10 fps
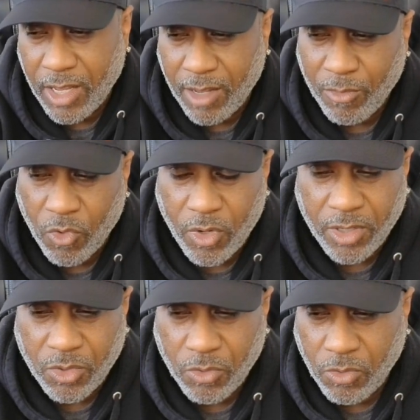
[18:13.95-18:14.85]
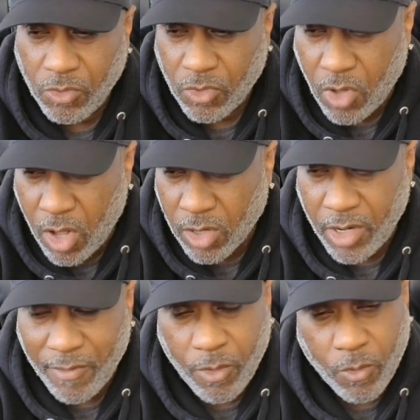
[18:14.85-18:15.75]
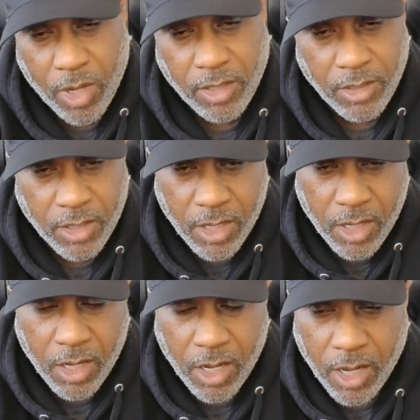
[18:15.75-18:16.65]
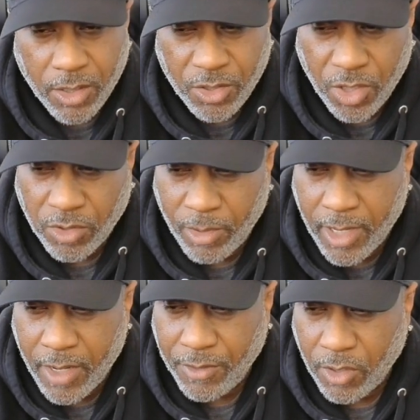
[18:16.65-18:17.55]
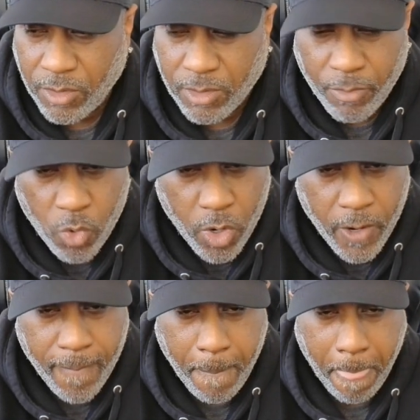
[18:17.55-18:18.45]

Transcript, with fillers: I'm going to call on everyone uh, to show some love, show some support,